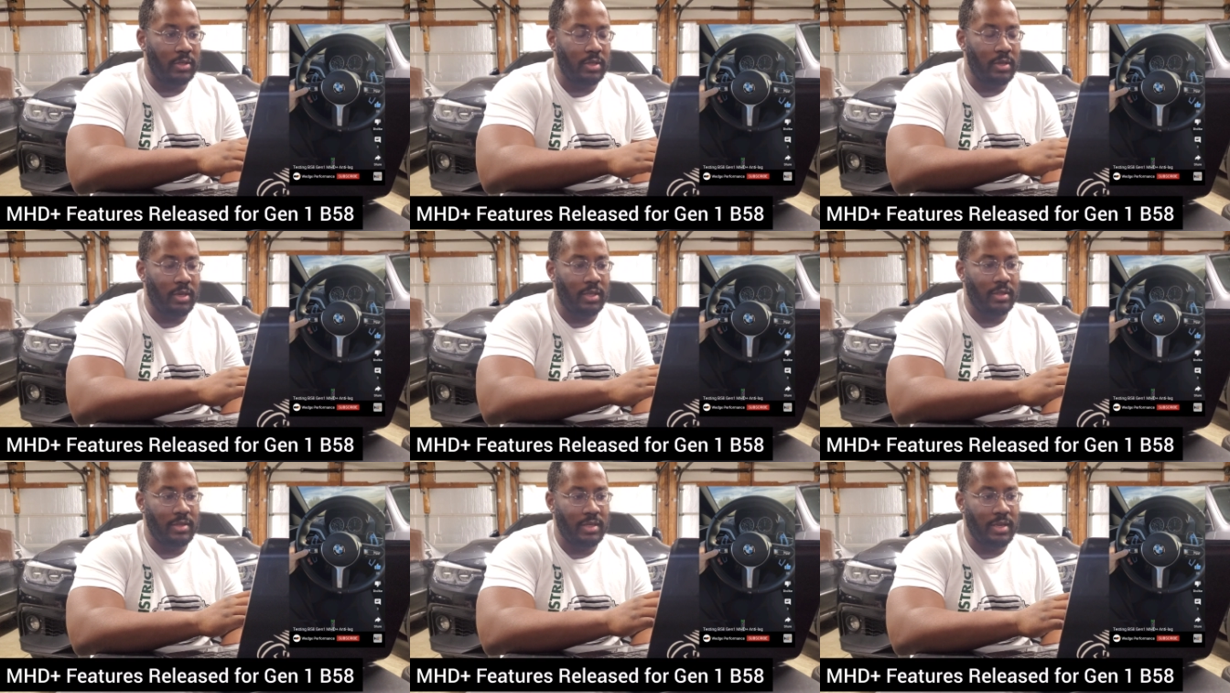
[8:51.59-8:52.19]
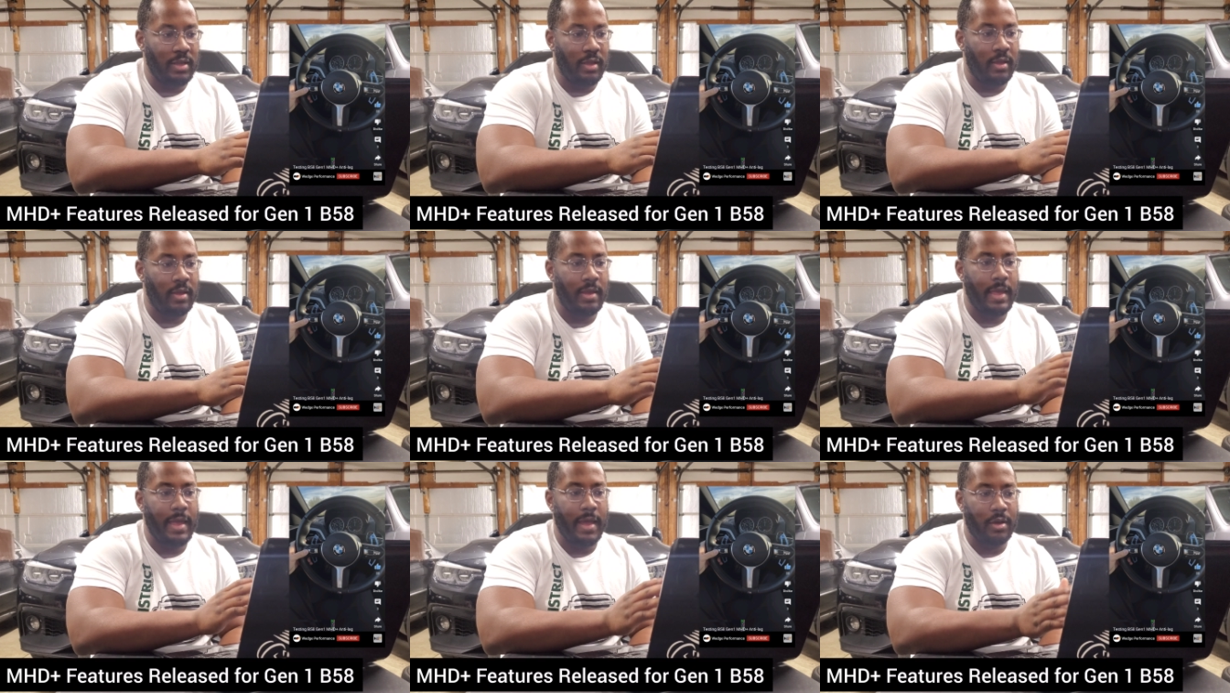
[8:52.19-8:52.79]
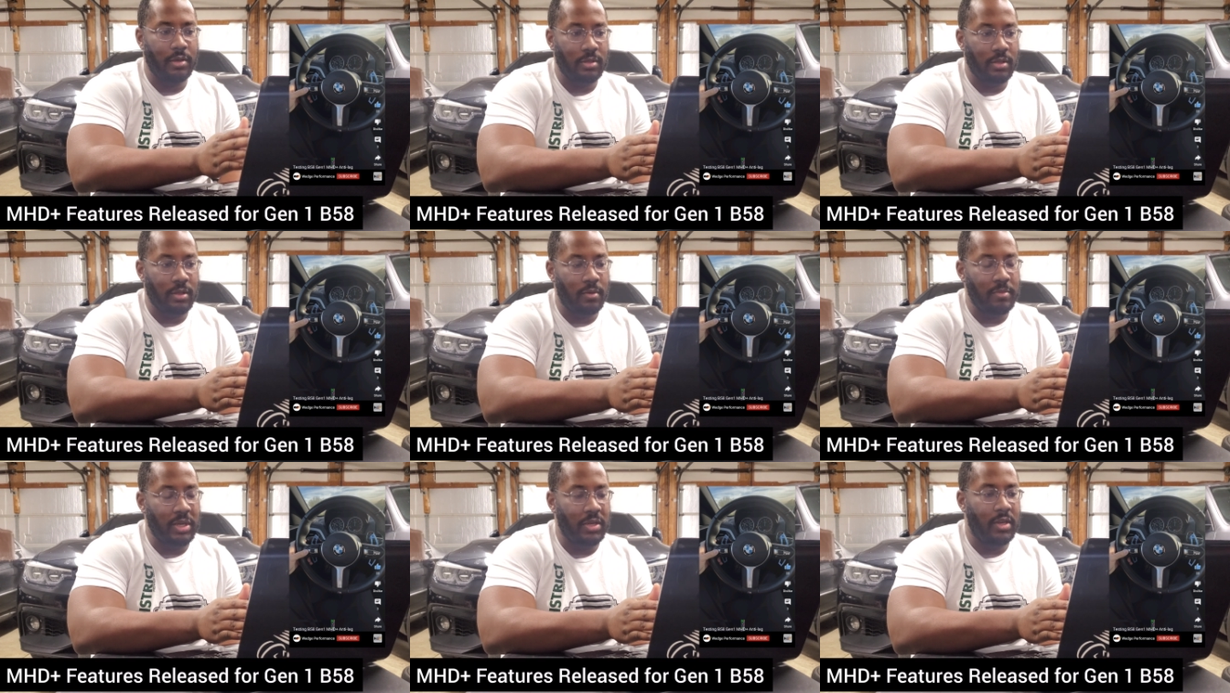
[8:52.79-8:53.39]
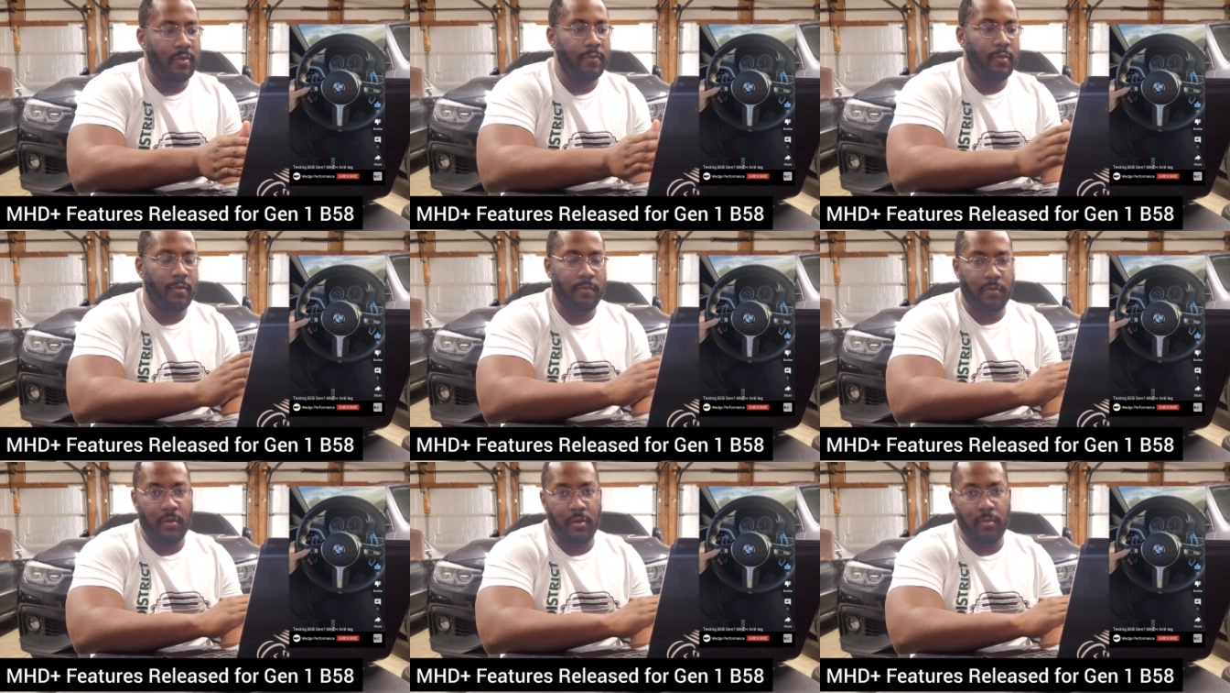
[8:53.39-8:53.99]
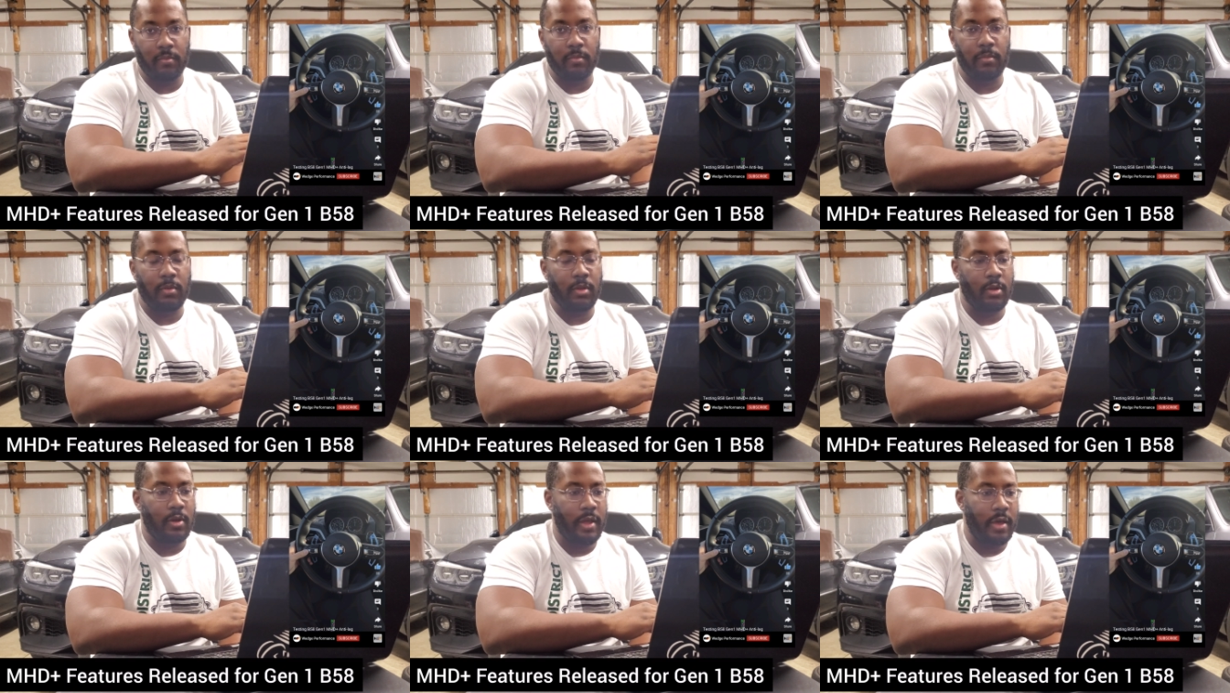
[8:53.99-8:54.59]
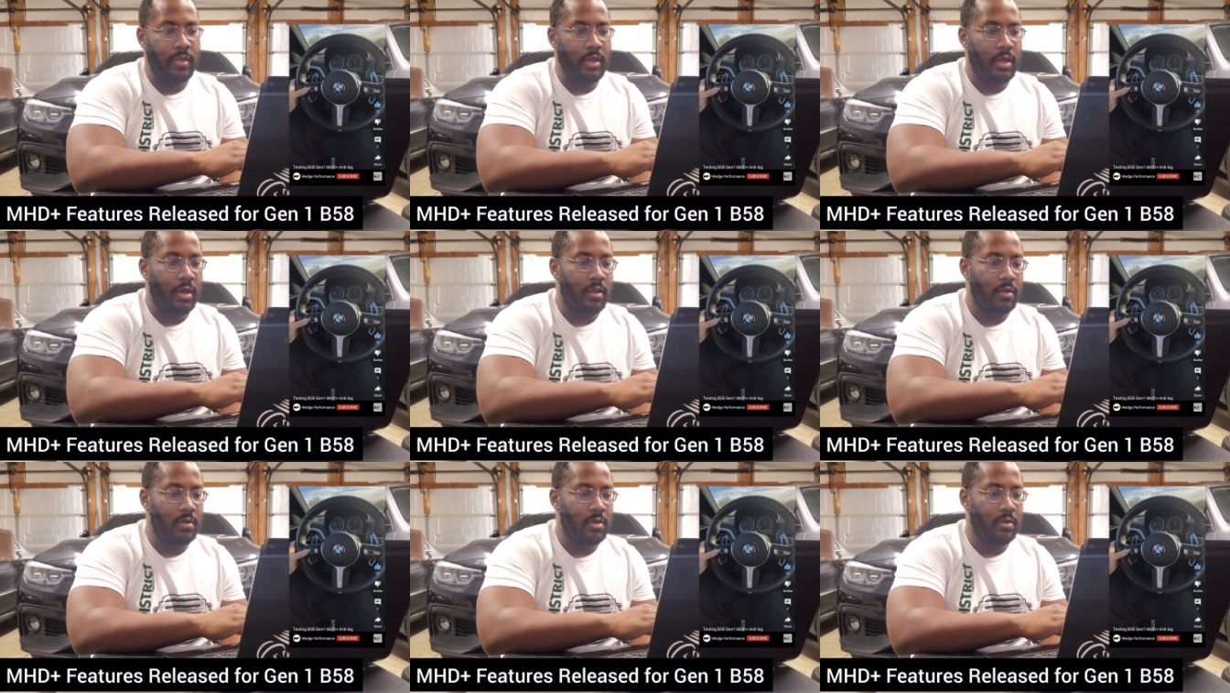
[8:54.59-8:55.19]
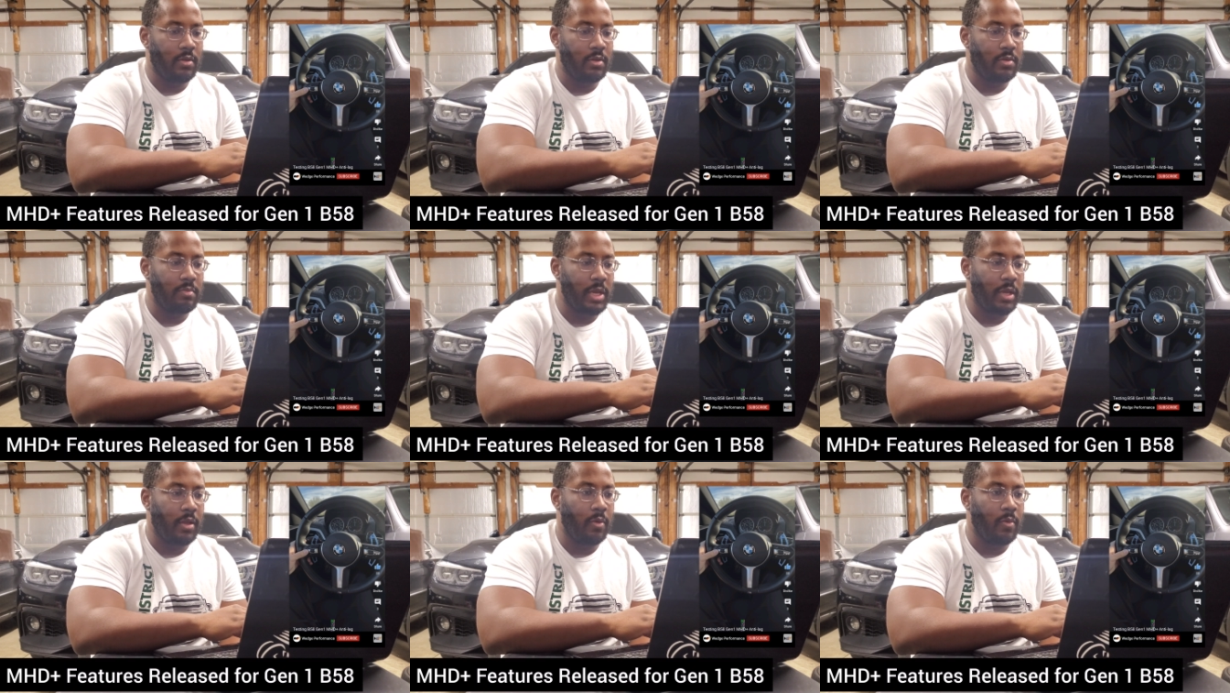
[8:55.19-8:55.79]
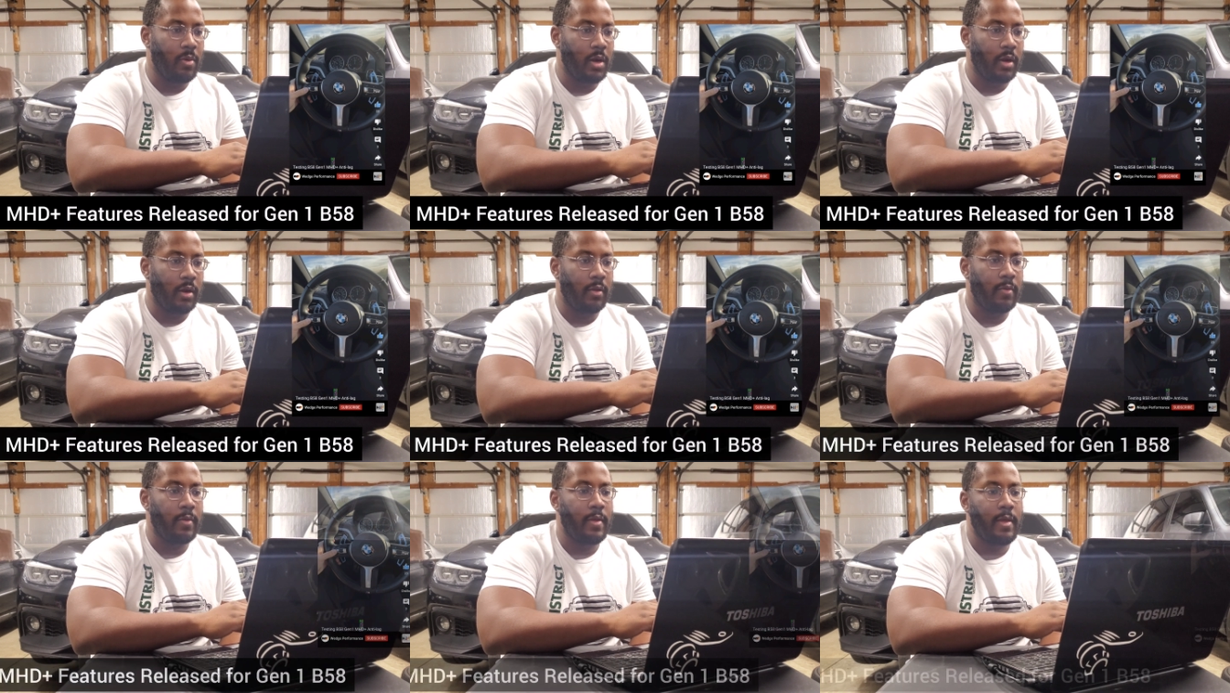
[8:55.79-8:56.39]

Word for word: So you can see how it's a little bit different from, you know, how the other tuners make it work.